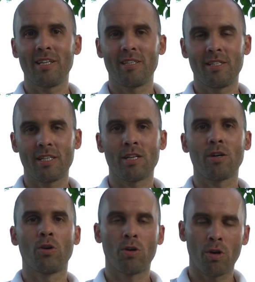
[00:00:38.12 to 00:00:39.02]
it's just a
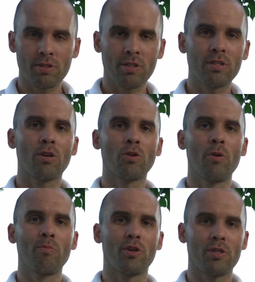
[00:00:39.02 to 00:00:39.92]
constant
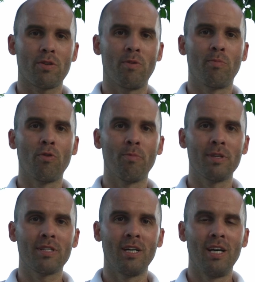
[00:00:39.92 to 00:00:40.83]
ongoing process of
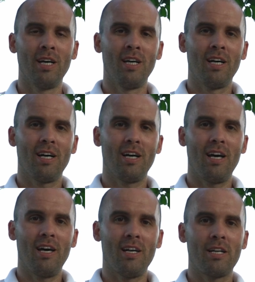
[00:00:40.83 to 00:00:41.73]
improvement
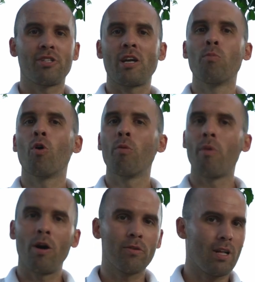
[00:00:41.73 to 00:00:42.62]
and understanding more
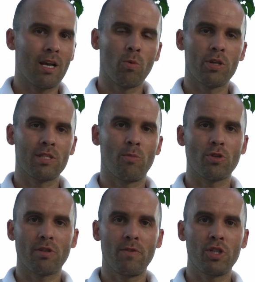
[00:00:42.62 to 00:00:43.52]
about like what is the
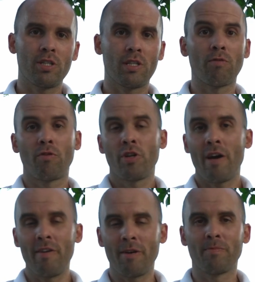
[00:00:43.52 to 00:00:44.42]
most efficient technique for
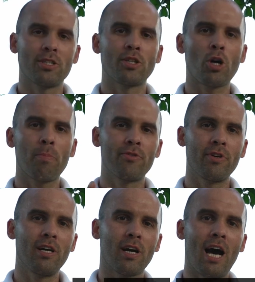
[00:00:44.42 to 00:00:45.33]
freediving. So the top
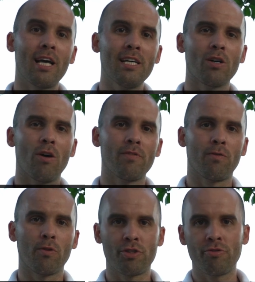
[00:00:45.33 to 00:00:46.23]
three highlights of the
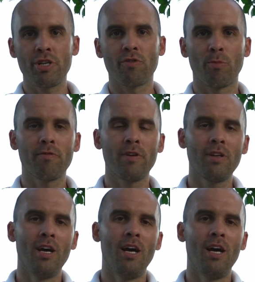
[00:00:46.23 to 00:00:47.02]
fourth generation of Monofin